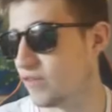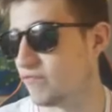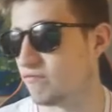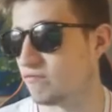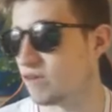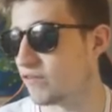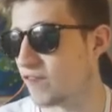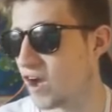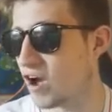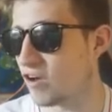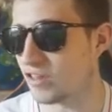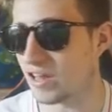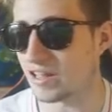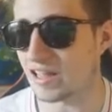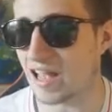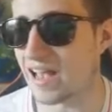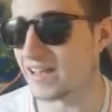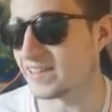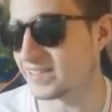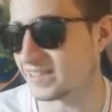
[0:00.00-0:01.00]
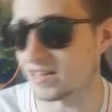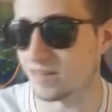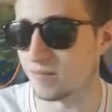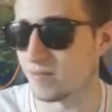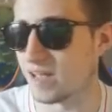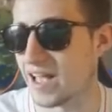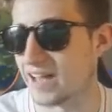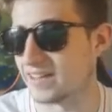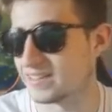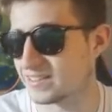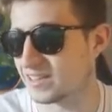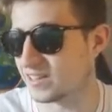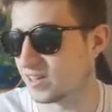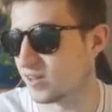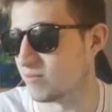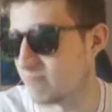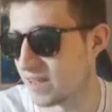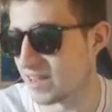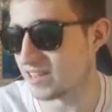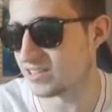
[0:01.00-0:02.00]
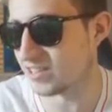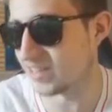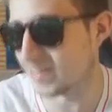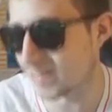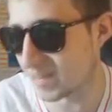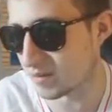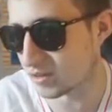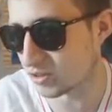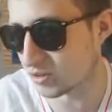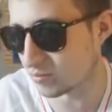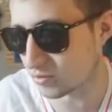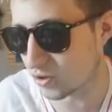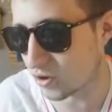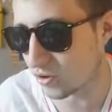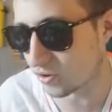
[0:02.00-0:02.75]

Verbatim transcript: without like asking asking a mate to like give me some